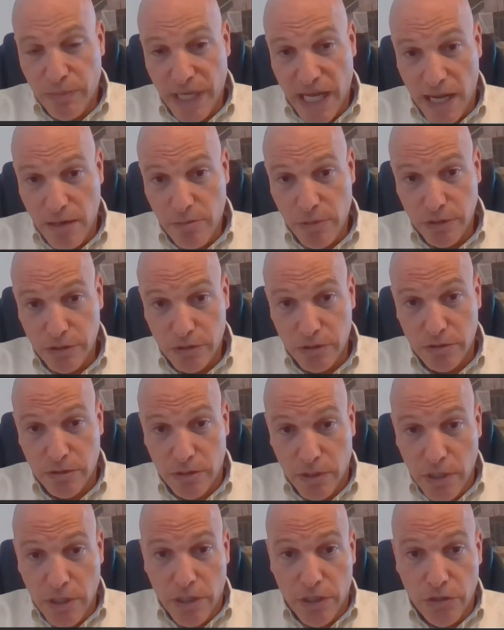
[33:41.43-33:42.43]
be able
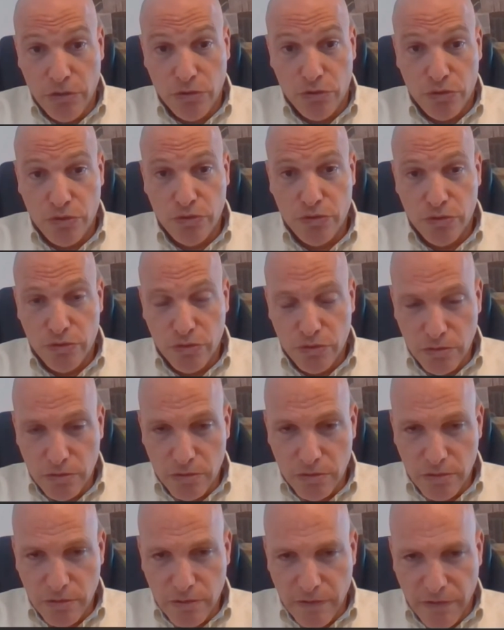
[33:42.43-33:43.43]
you to
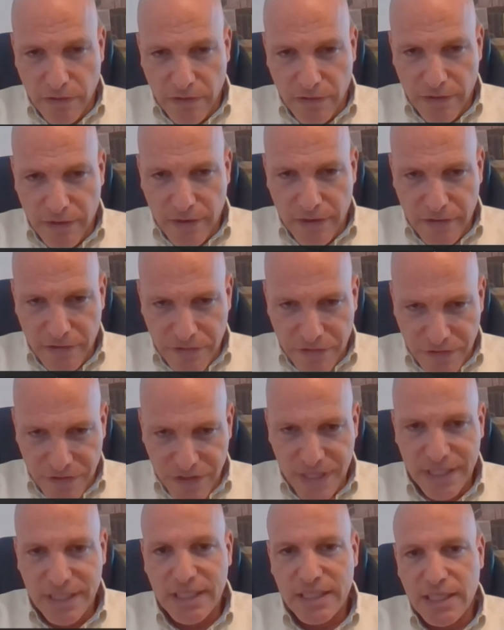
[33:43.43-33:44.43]

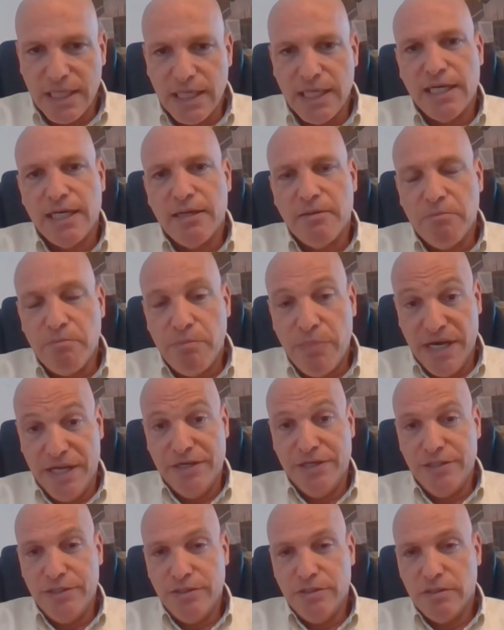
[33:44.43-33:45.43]
think uh,
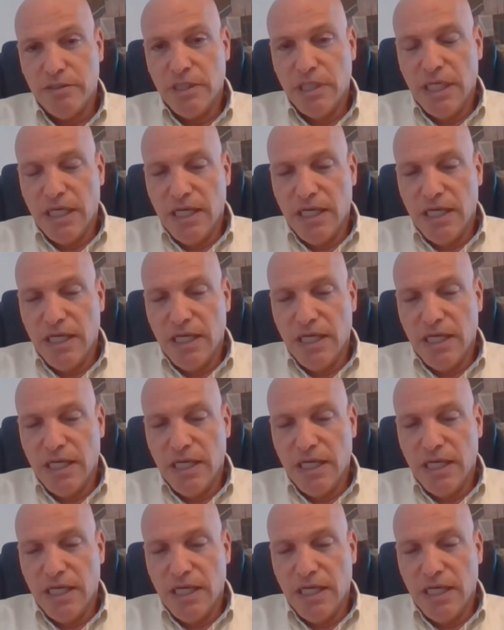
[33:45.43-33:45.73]
better,